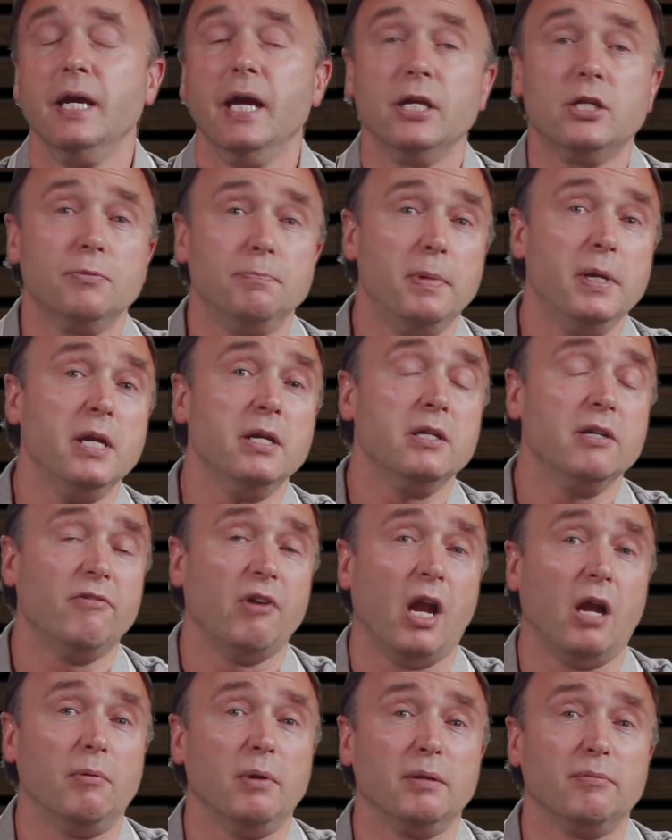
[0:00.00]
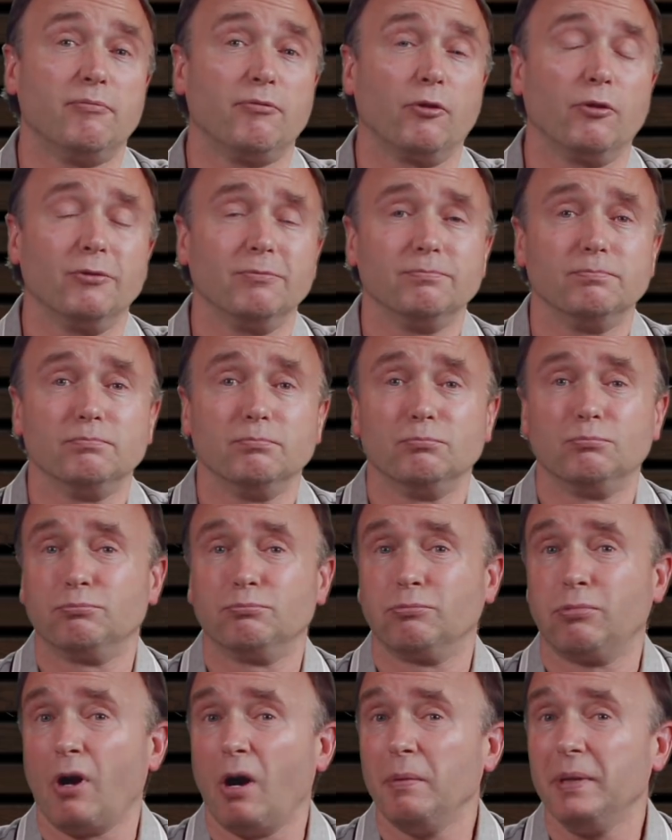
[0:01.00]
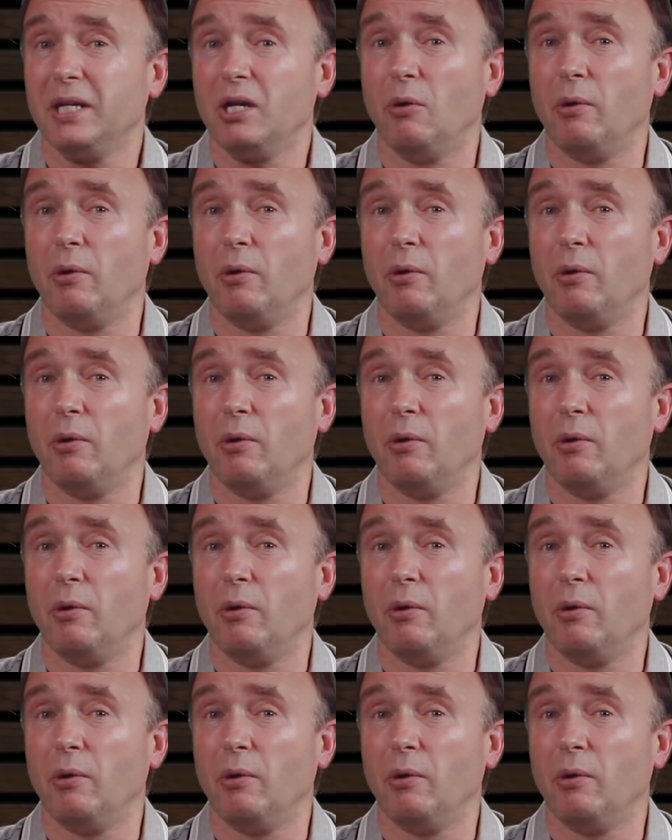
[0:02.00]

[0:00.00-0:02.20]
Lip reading: It's been in development for probably